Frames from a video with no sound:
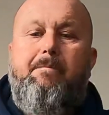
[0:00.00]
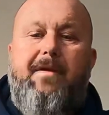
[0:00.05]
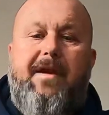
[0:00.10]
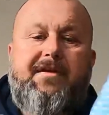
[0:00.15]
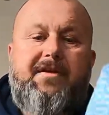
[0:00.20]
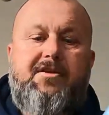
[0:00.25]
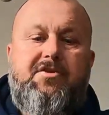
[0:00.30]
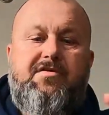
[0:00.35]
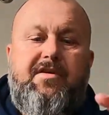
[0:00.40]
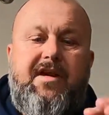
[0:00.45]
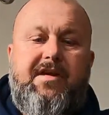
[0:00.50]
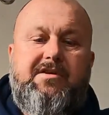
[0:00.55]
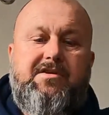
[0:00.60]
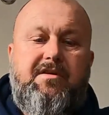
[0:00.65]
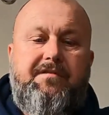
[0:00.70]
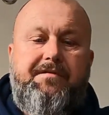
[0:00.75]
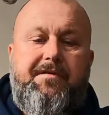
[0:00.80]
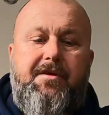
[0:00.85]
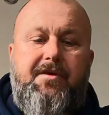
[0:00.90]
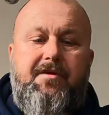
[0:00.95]
Back the drags
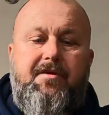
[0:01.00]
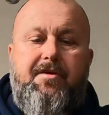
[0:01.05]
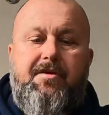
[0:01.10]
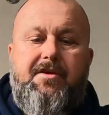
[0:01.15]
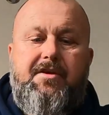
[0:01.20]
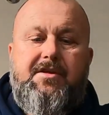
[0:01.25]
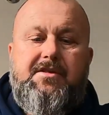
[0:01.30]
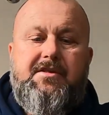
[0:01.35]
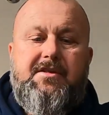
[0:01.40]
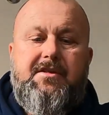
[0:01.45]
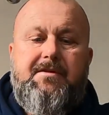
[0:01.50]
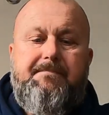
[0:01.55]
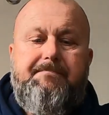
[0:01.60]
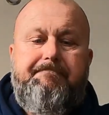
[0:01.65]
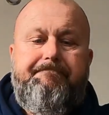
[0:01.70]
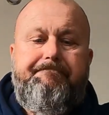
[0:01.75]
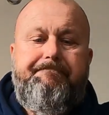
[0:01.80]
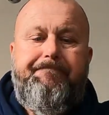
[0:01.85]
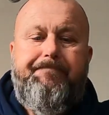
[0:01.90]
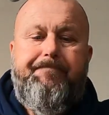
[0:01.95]
off when you're not using them,